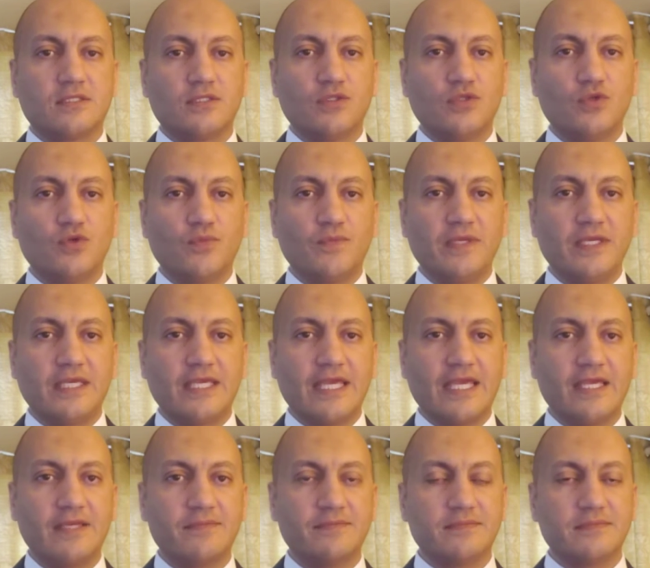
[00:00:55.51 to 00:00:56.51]
you
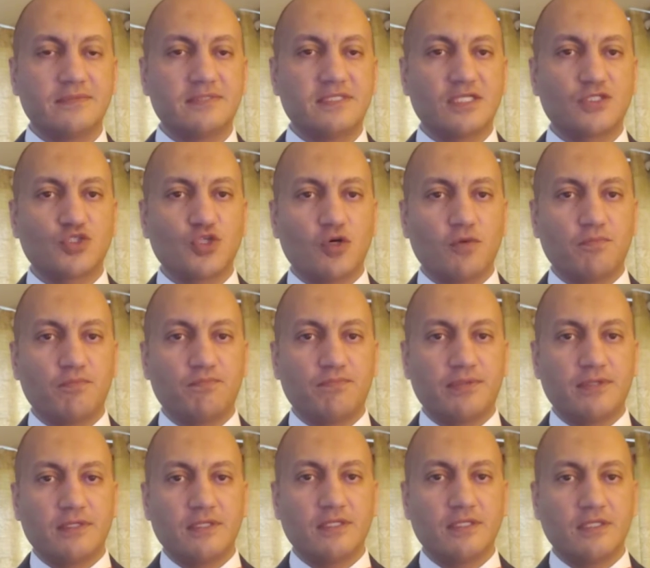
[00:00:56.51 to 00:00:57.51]
became the
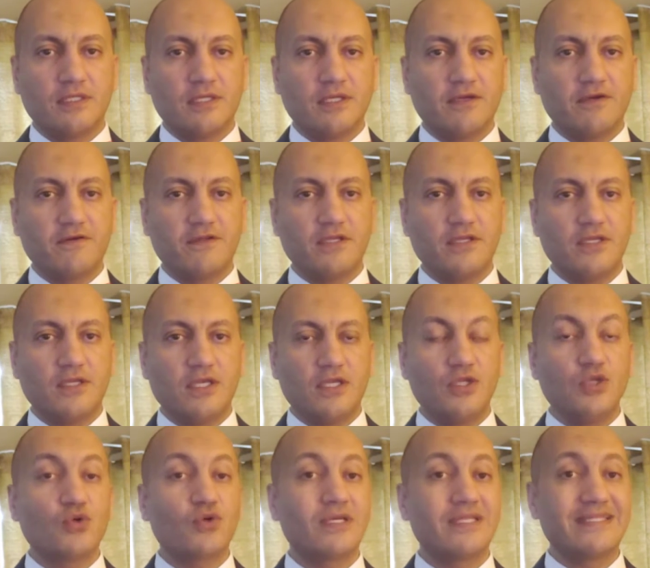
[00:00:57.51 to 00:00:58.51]
top
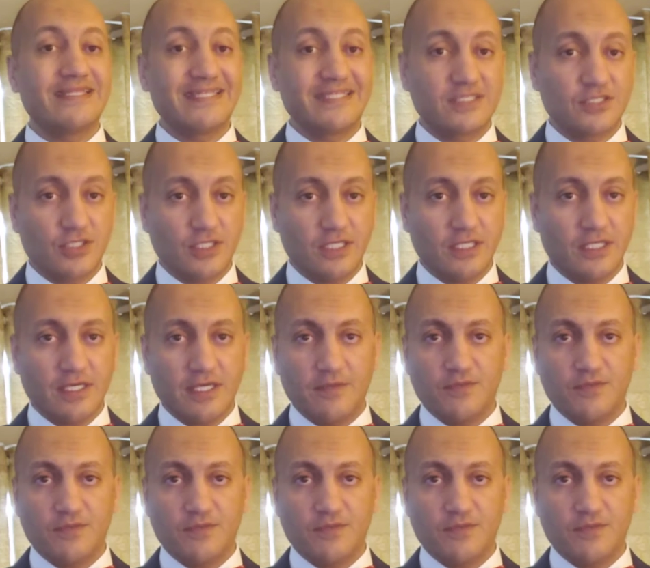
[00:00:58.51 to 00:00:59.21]
in your industry.